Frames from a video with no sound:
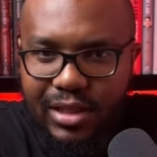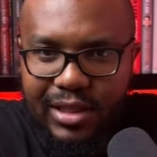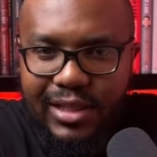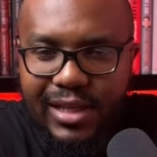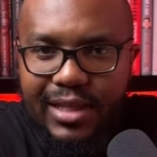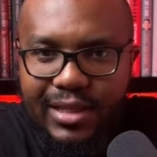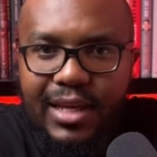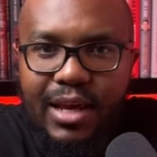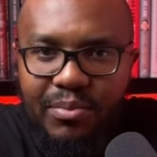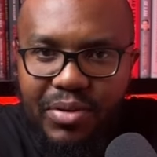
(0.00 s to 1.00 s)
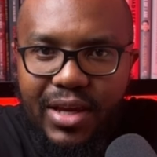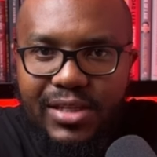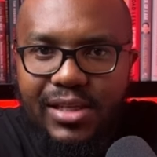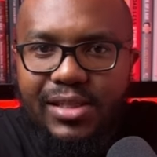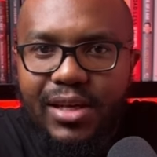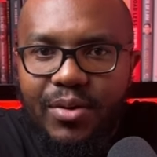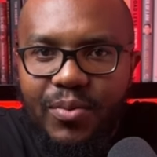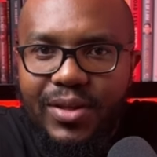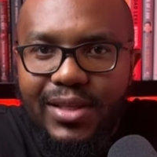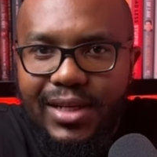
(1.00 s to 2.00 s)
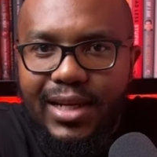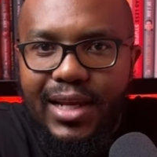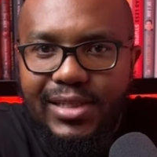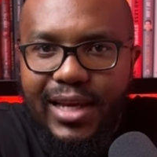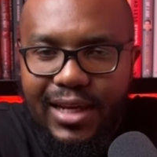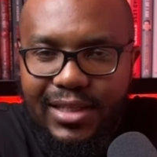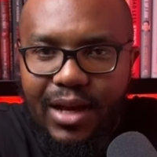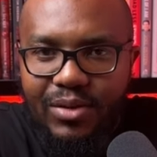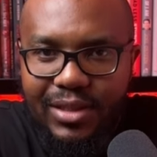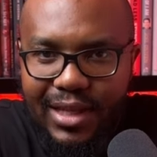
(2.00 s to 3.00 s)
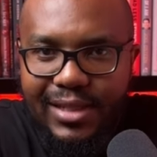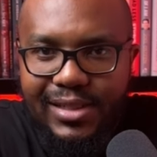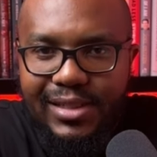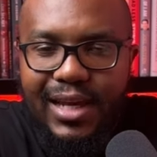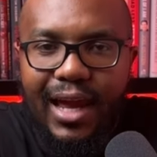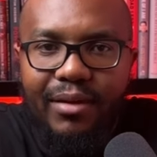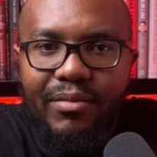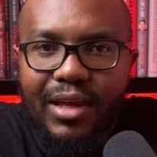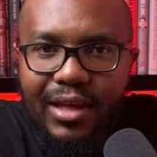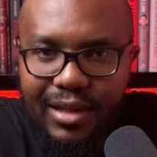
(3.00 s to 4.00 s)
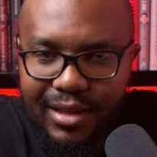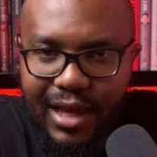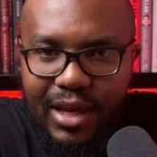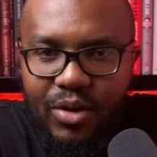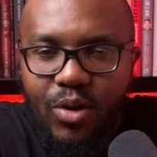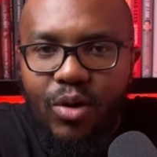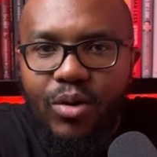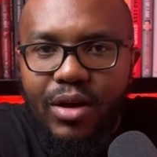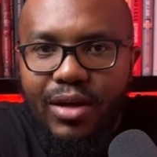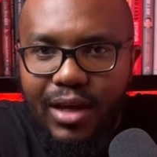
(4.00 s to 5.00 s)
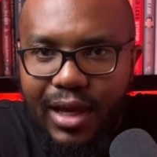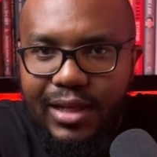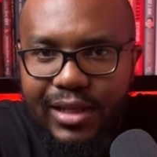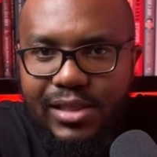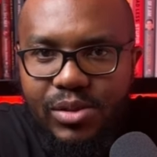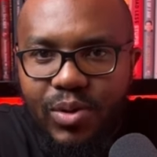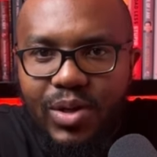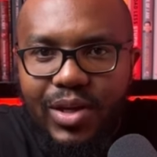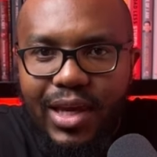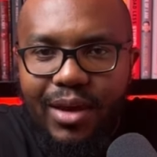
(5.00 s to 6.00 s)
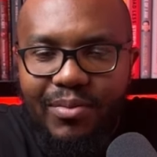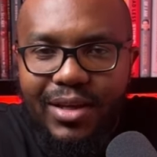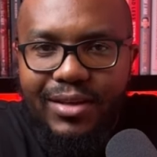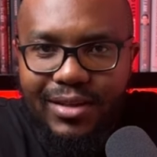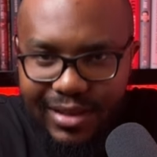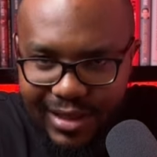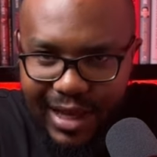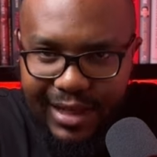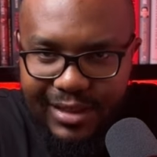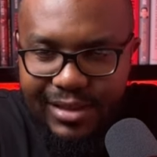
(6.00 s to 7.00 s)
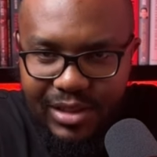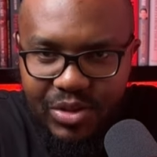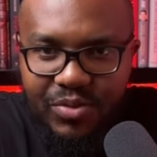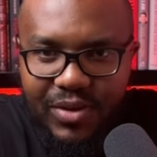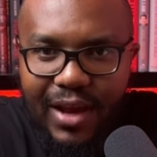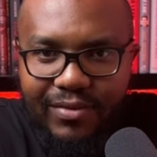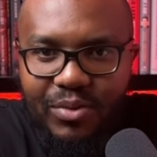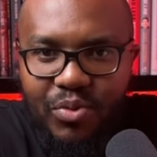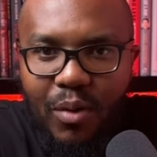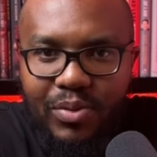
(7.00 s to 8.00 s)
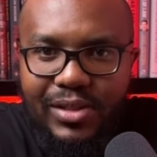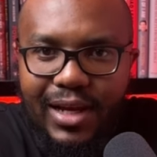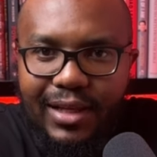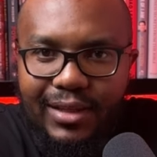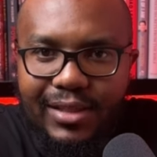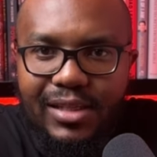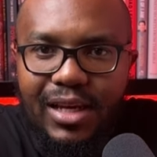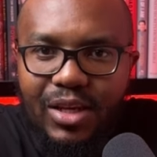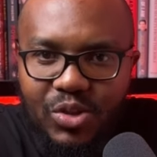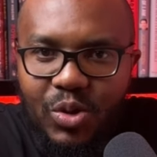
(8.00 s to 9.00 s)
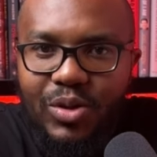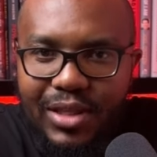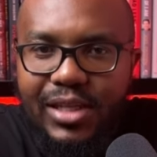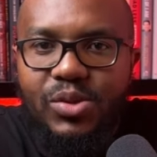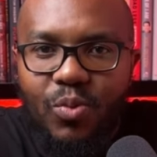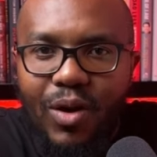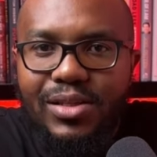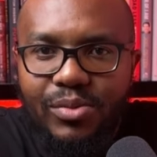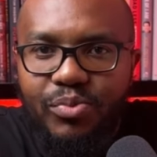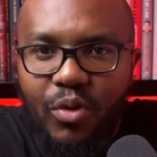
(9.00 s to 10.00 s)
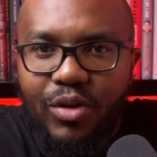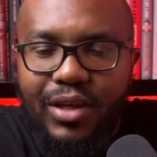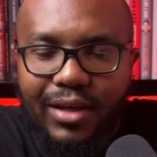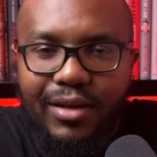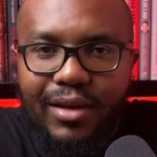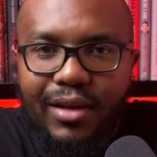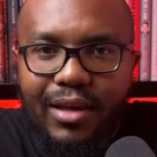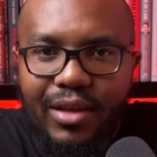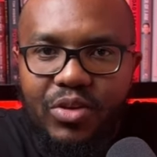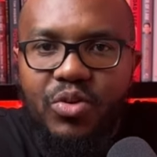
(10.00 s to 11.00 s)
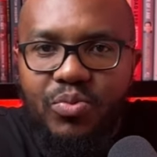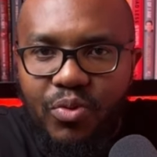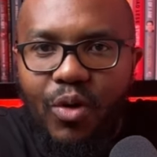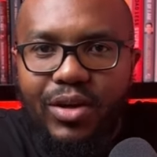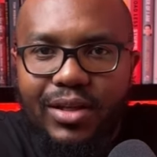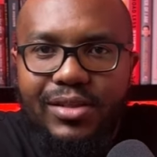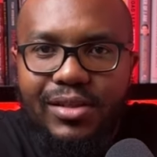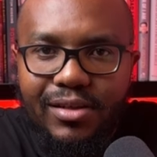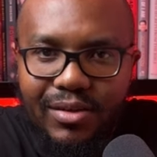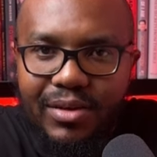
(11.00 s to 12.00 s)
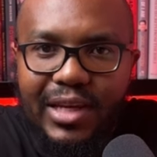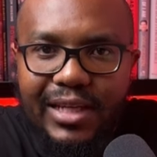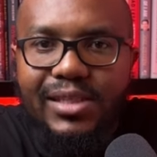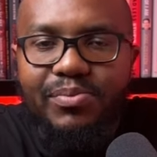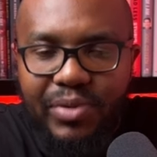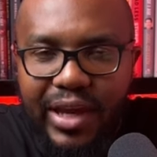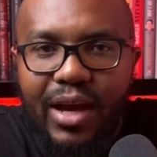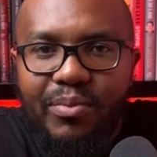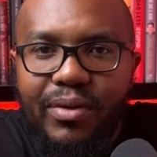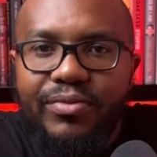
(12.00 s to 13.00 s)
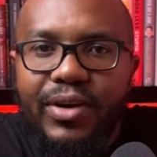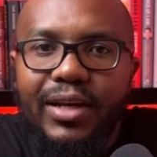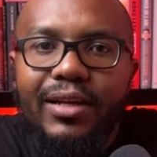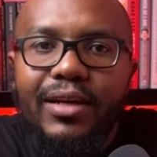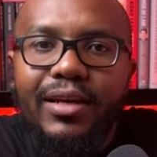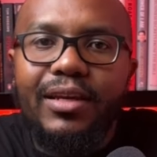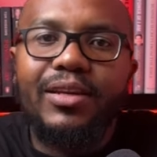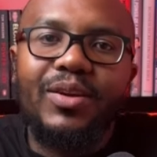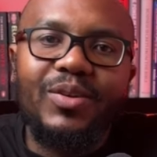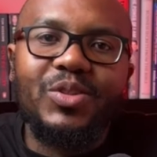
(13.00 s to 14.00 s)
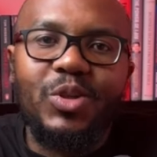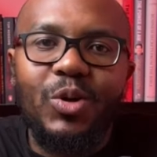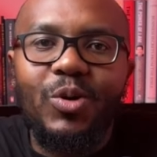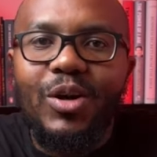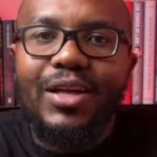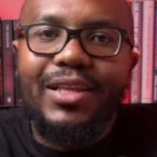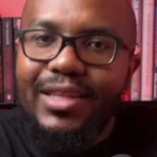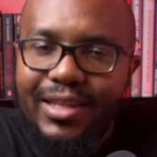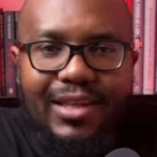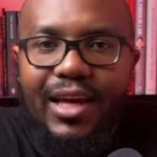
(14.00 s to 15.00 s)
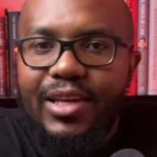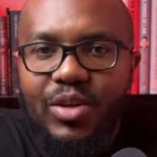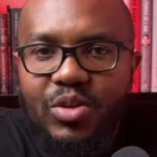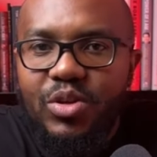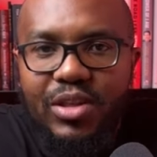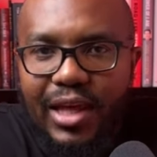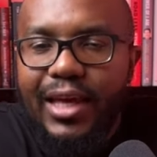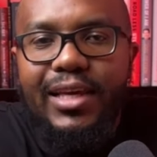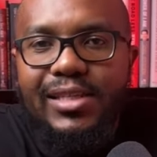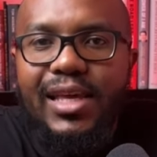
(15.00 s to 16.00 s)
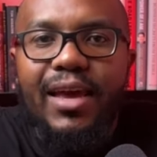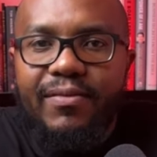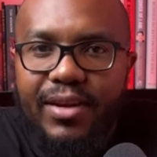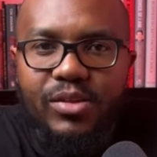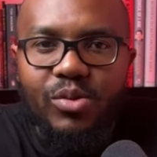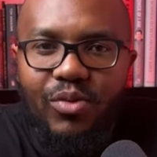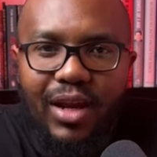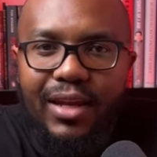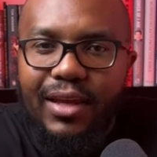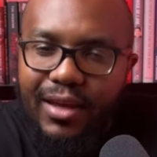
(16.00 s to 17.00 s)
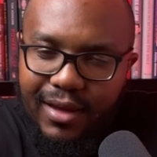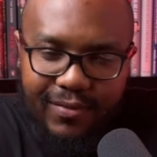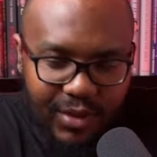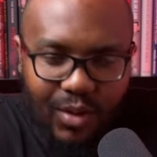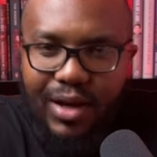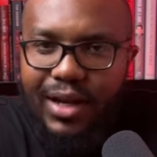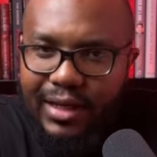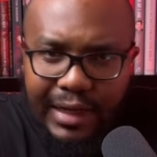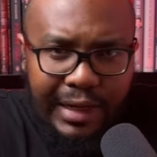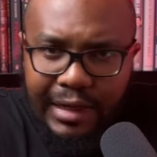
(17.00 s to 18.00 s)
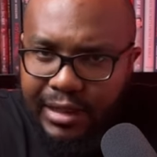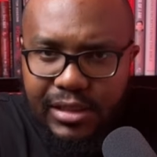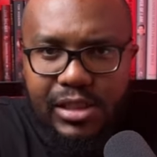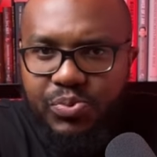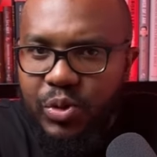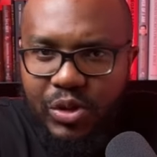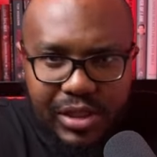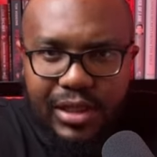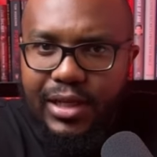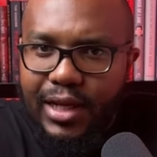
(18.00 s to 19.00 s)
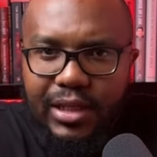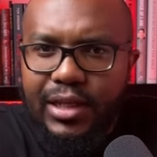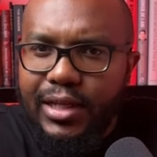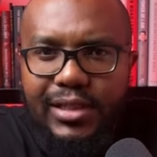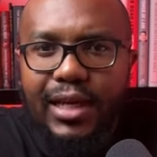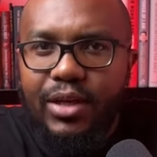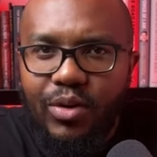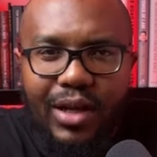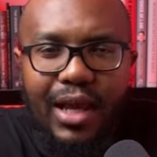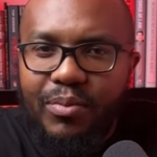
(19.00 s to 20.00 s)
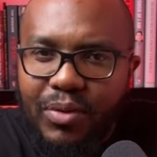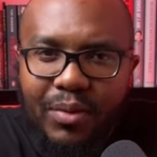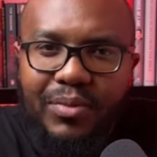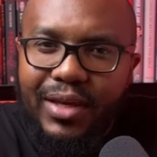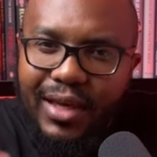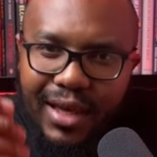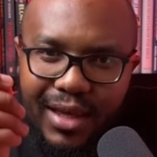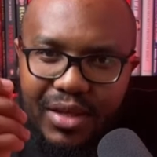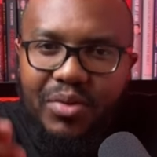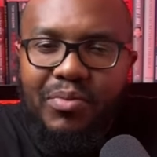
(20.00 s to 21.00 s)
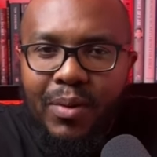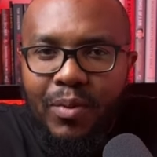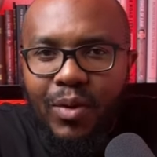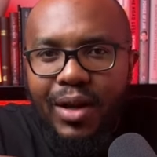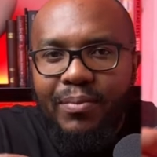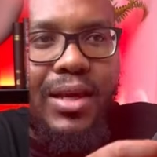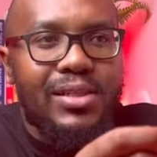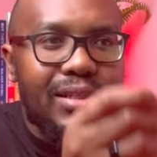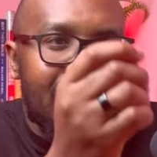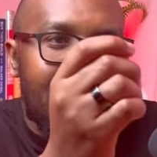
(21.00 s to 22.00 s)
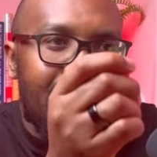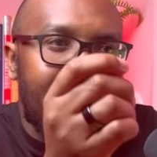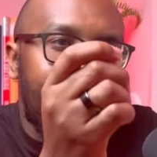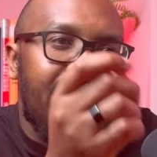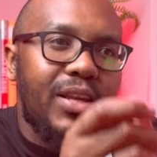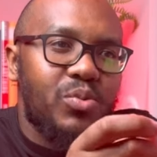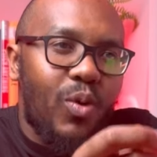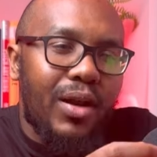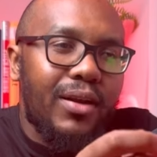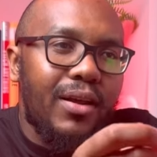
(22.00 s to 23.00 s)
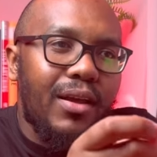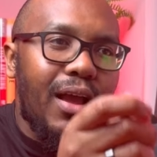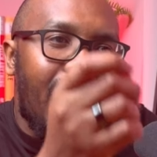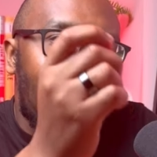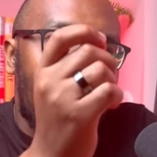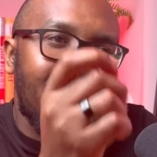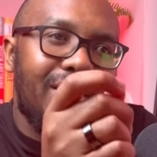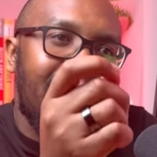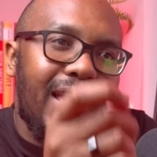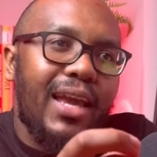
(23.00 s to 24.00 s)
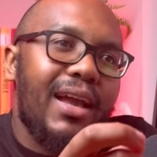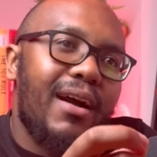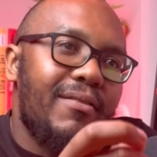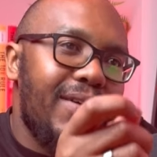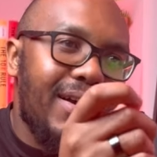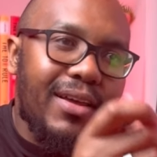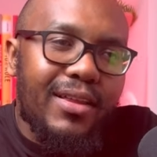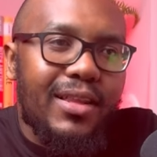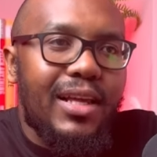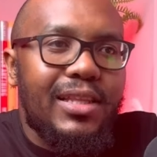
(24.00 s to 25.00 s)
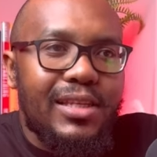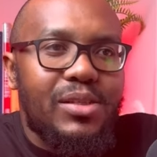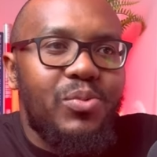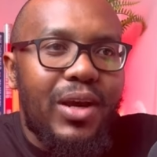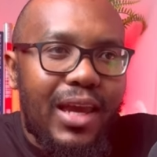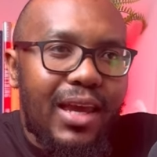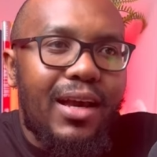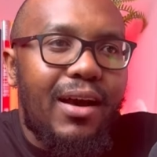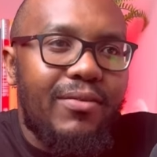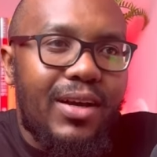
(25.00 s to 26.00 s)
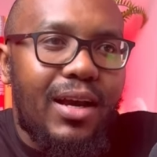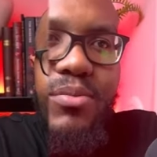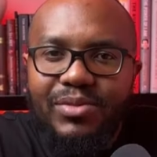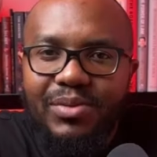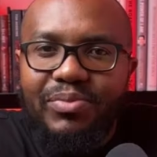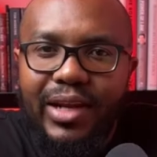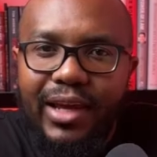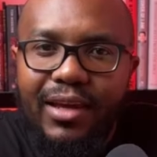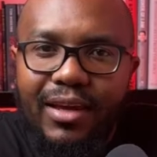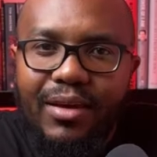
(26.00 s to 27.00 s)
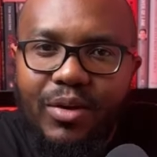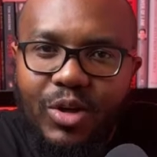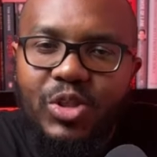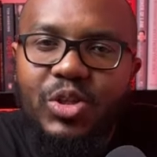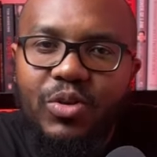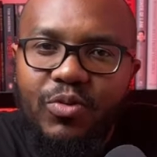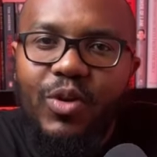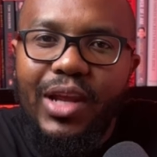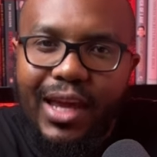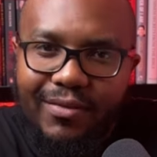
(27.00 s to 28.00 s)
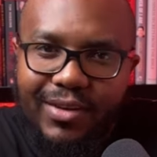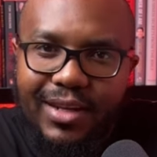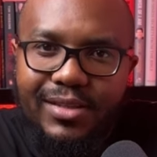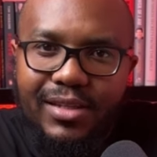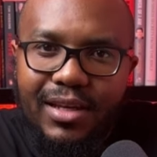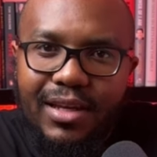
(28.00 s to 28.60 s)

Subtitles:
These are the pictures when the cleaner checked out. That's the time. There you go. And this is when you came in and you've left the property like this. So this wasn't broken. You broke it. Yes, pay up, my friend. So there is evidence already. If they want to dispute it and they take it on Airbnb, remember what I mentioned in phase 1 about the air cover, that this is where air cover comes in play, because you've got evidence.